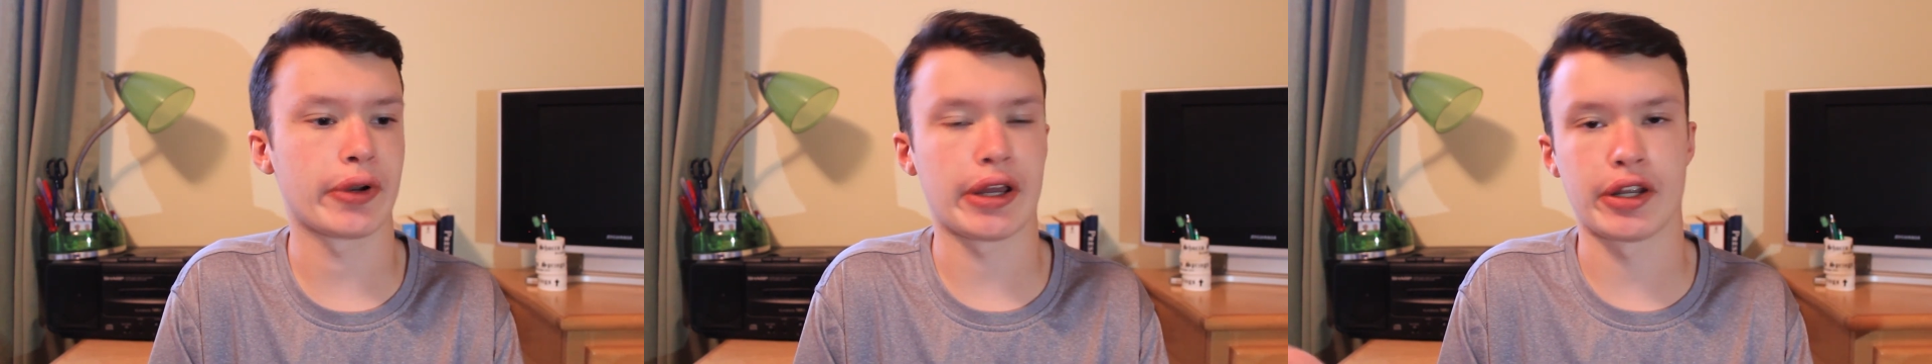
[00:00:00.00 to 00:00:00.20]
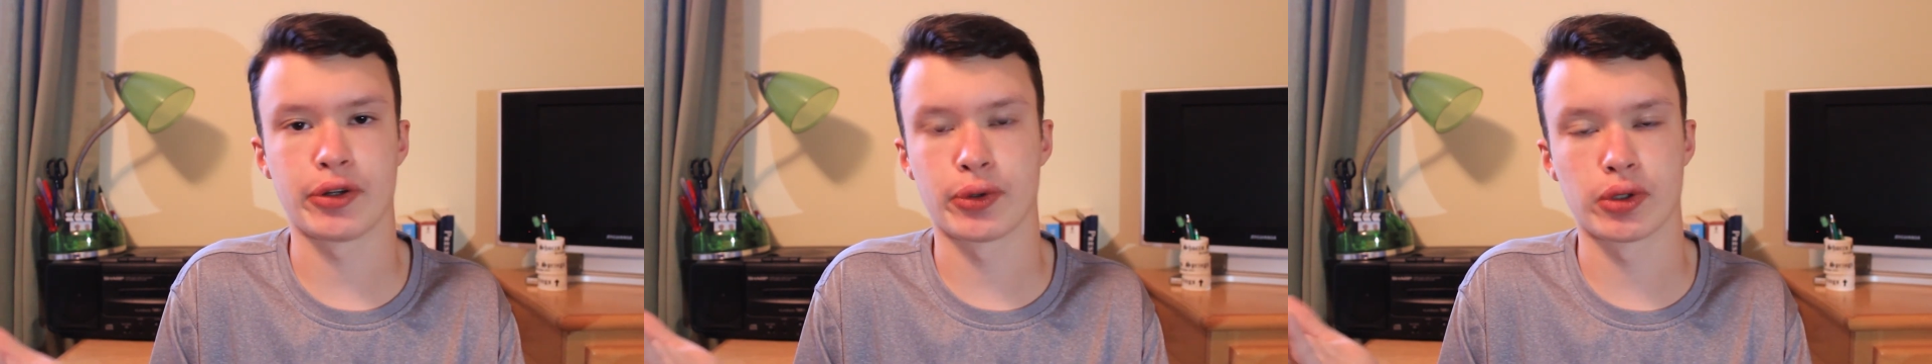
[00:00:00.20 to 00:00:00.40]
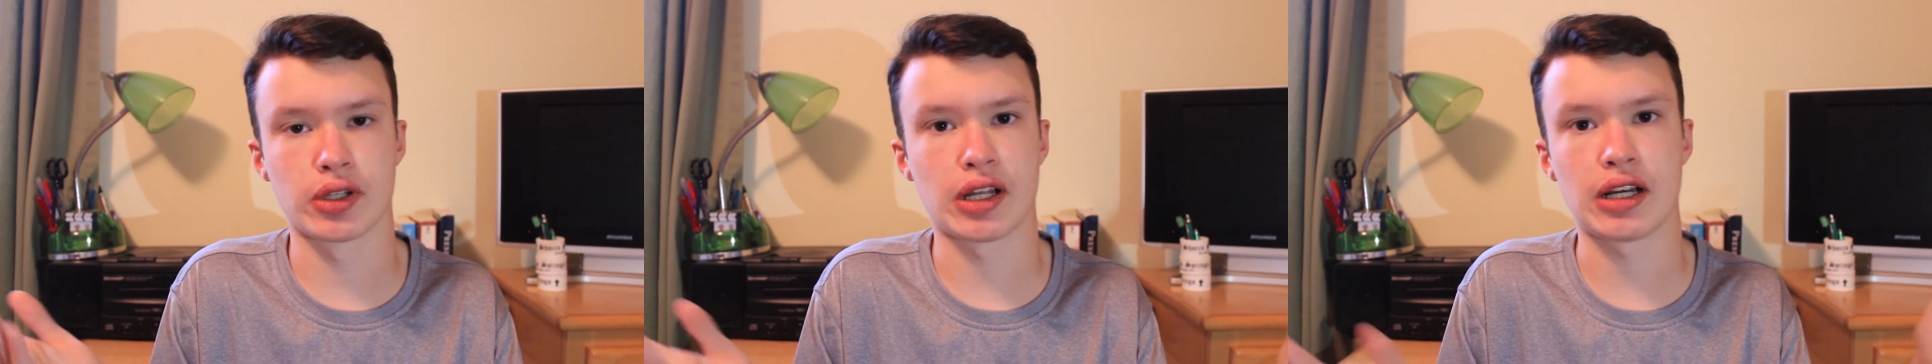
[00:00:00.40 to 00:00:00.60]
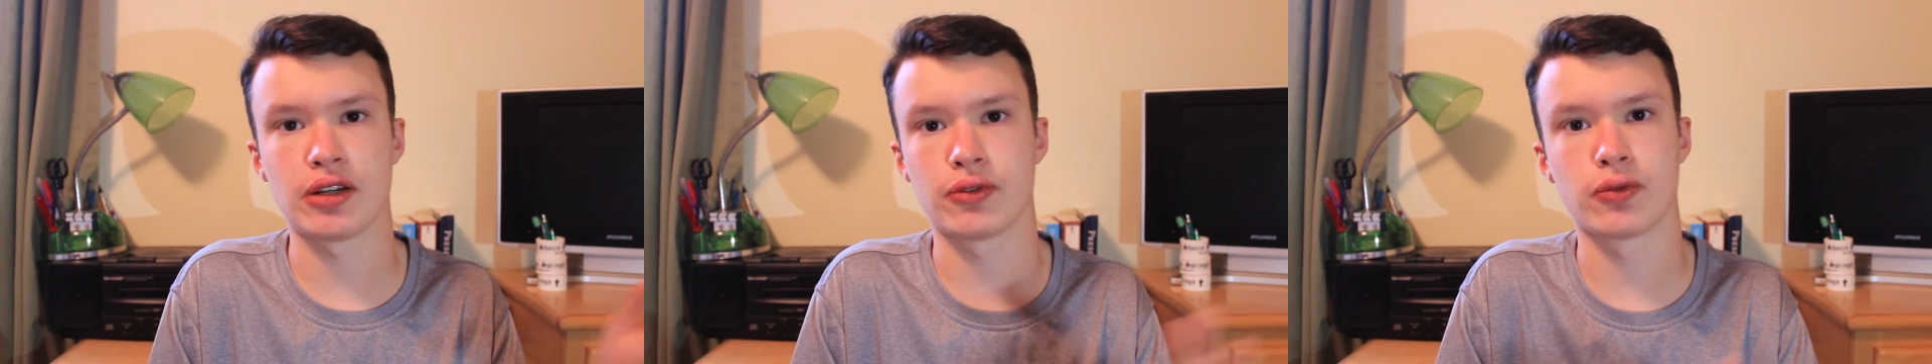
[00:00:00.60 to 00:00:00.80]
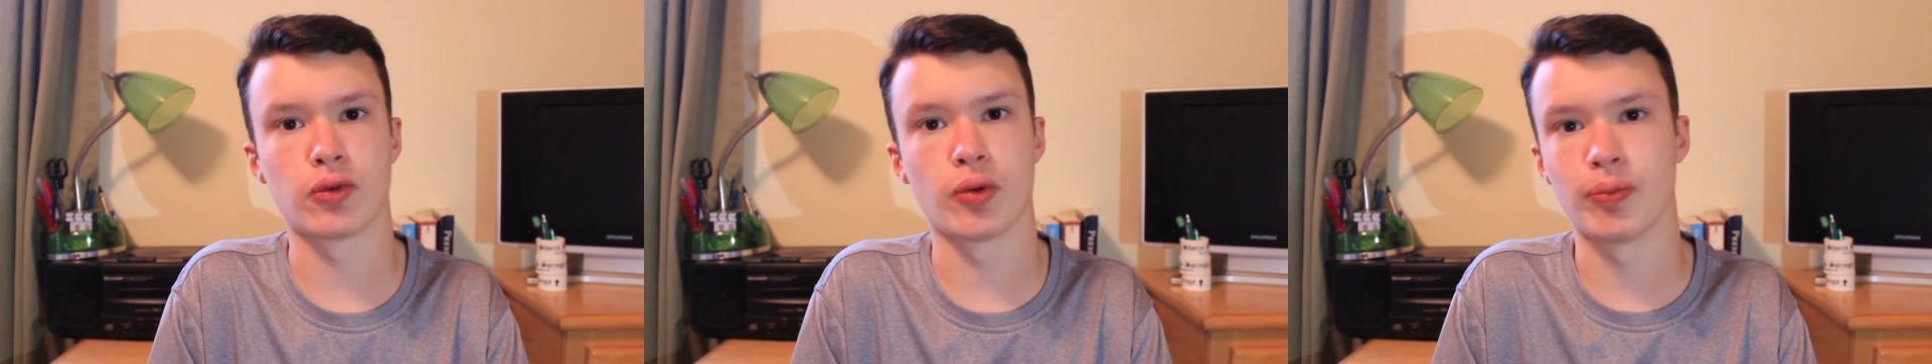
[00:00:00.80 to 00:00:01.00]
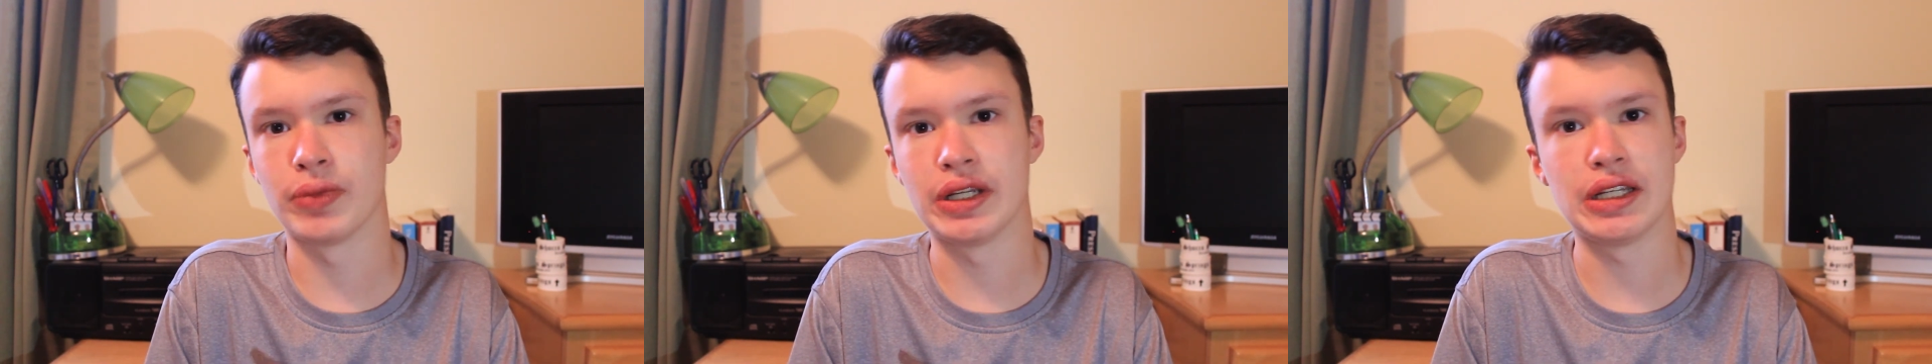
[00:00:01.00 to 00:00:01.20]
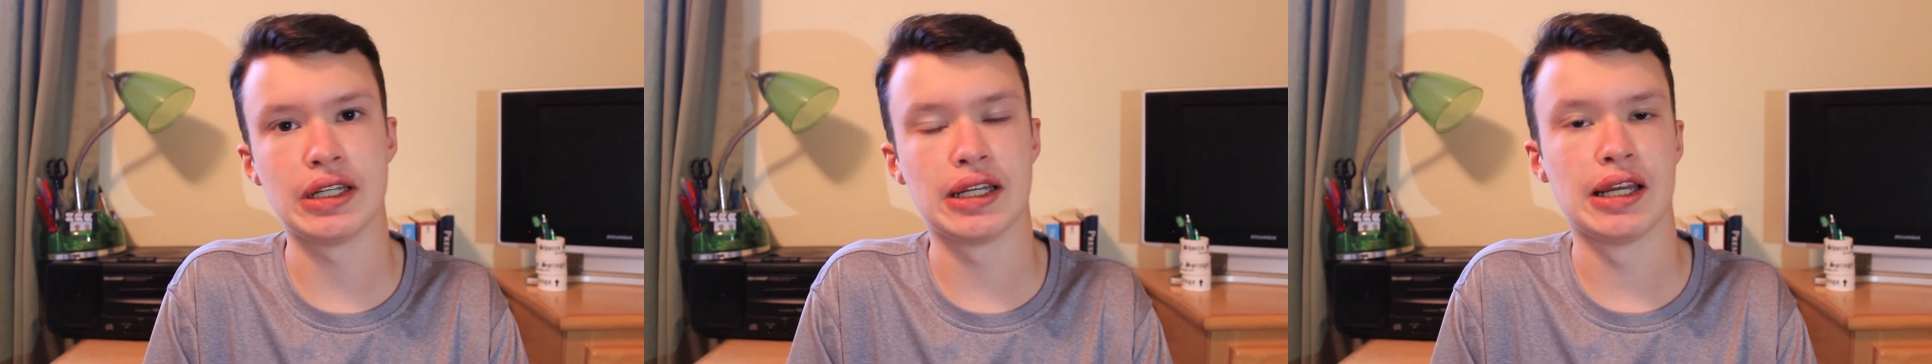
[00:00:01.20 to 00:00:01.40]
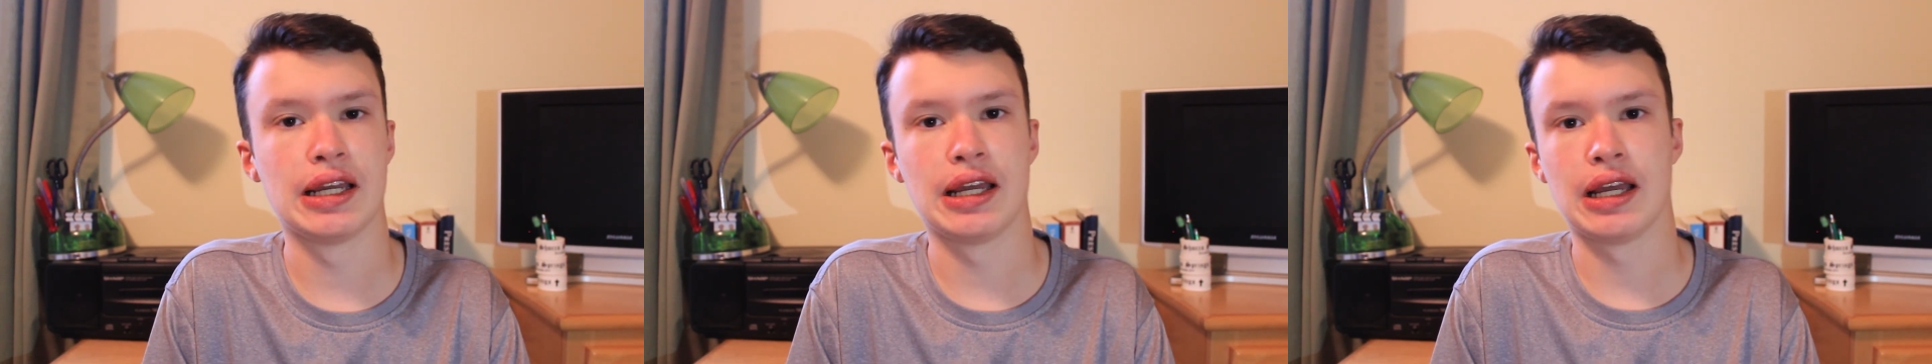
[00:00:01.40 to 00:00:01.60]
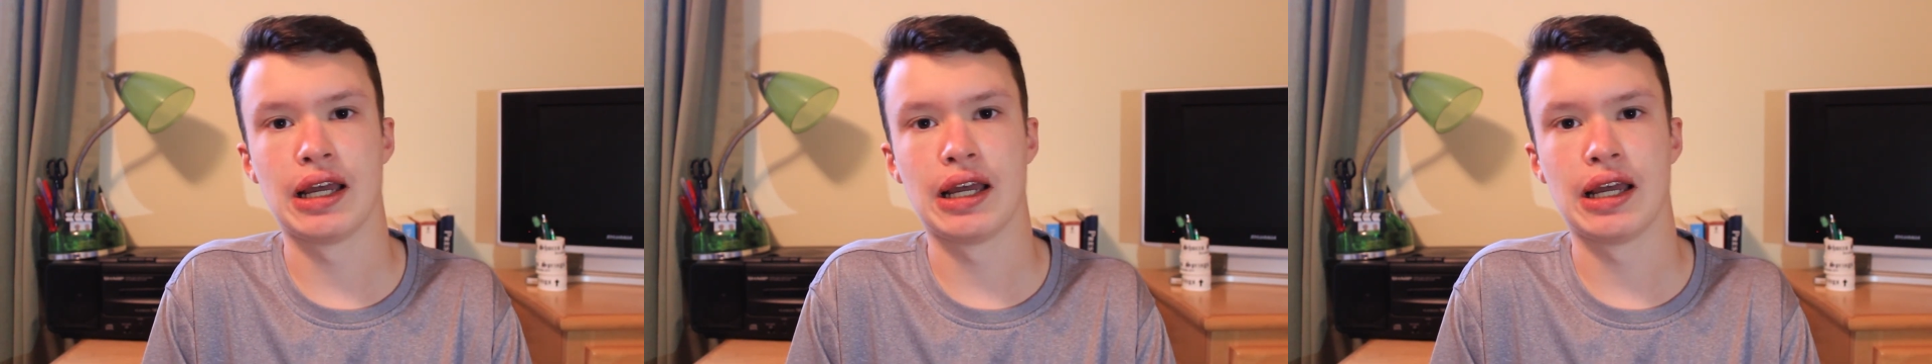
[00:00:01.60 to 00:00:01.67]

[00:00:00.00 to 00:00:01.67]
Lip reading: and your life will be